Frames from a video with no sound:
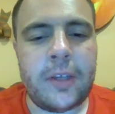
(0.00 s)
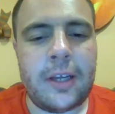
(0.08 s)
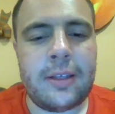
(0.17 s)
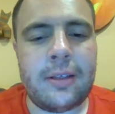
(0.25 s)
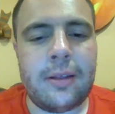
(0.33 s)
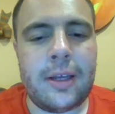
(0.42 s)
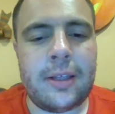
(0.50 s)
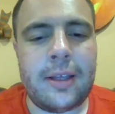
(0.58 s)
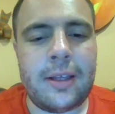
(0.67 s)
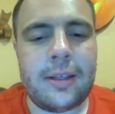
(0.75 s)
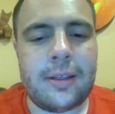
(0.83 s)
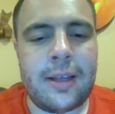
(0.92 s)

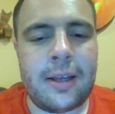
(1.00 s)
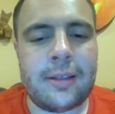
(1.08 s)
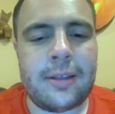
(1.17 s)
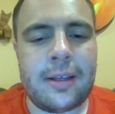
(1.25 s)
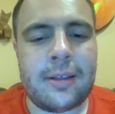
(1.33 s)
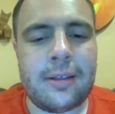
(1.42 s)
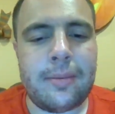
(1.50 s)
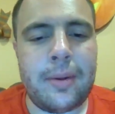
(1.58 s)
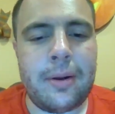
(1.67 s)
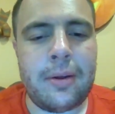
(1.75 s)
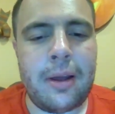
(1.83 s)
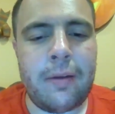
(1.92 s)
that that's in the
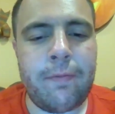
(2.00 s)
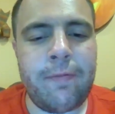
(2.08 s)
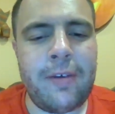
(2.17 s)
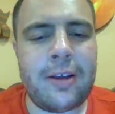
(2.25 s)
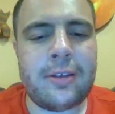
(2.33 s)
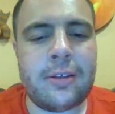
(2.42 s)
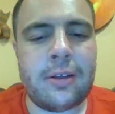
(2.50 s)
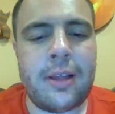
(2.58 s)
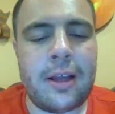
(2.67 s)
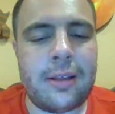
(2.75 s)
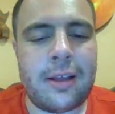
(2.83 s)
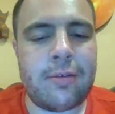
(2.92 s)
middle of game fixed. So
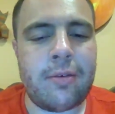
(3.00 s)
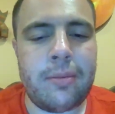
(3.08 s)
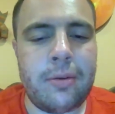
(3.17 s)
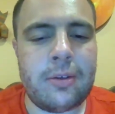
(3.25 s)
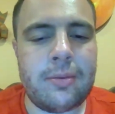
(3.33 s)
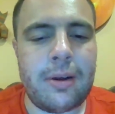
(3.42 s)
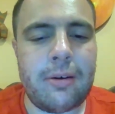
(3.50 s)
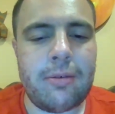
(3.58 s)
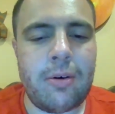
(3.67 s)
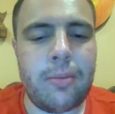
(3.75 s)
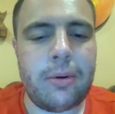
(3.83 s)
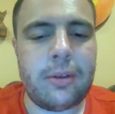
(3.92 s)
that that's why I'm using my
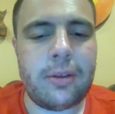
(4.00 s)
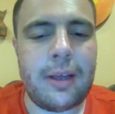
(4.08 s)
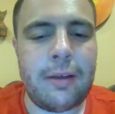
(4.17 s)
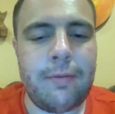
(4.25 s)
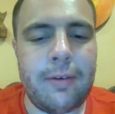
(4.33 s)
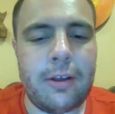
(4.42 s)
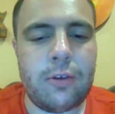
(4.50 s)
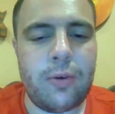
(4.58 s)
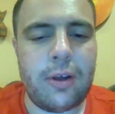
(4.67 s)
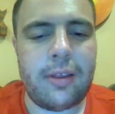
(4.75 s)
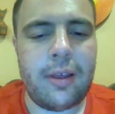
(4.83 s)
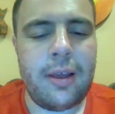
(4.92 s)
Chromebook to take videos
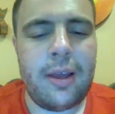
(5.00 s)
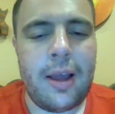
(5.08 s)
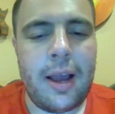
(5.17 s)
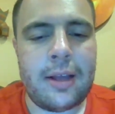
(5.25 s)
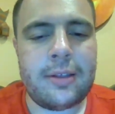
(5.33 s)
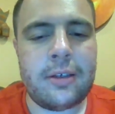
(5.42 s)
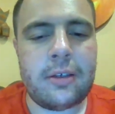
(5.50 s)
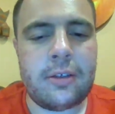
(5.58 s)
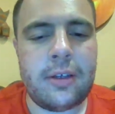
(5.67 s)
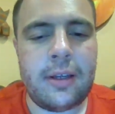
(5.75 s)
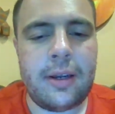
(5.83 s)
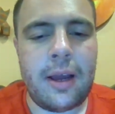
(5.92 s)
with. As you can
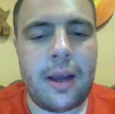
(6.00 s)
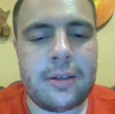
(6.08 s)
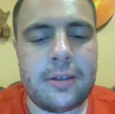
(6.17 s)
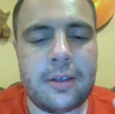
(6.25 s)
see now, as you